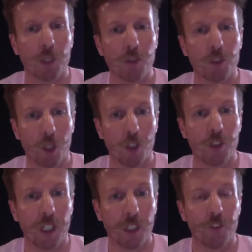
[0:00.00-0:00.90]
per
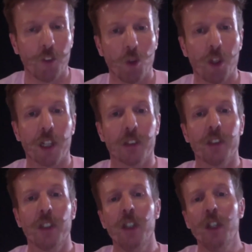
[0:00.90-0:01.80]
day for that.
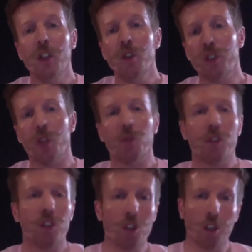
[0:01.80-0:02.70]
So
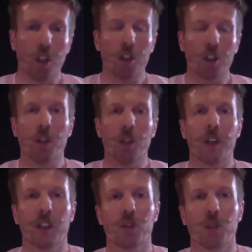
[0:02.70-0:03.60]
you could argue that
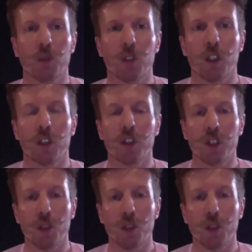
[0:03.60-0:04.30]
that's what it would cost. You will